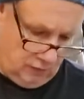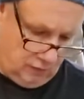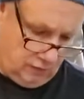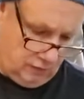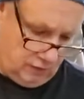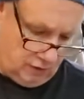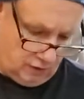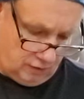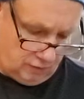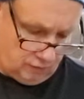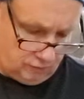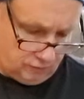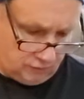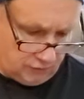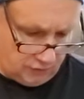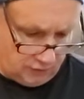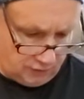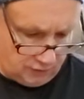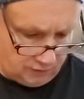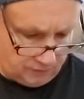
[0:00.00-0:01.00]
Now,
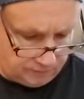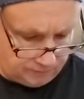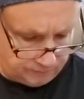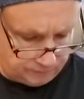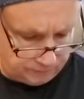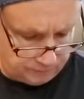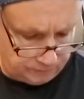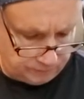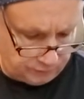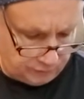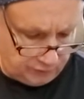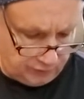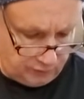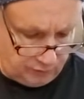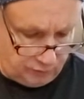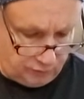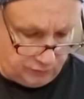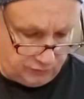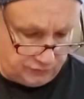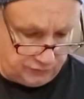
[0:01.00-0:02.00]

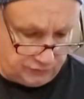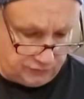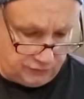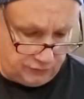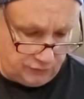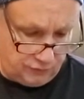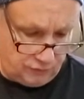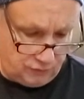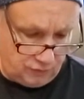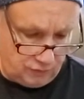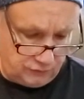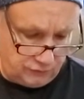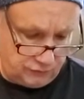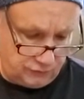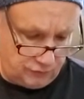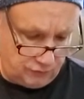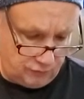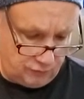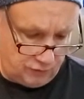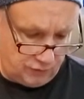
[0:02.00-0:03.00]
Libra is still
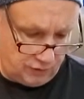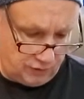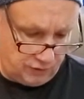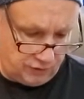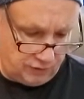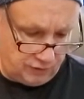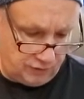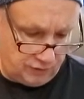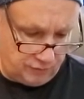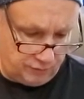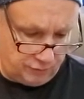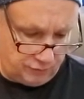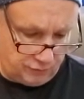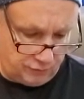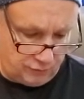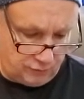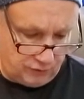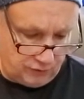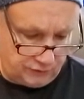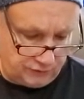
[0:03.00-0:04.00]
also my
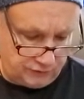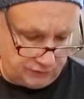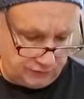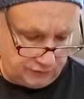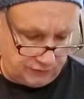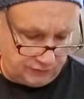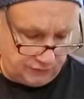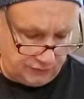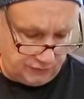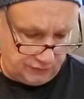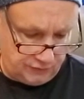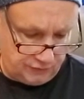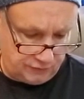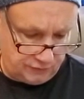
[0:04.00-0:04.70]
progressed ascendant.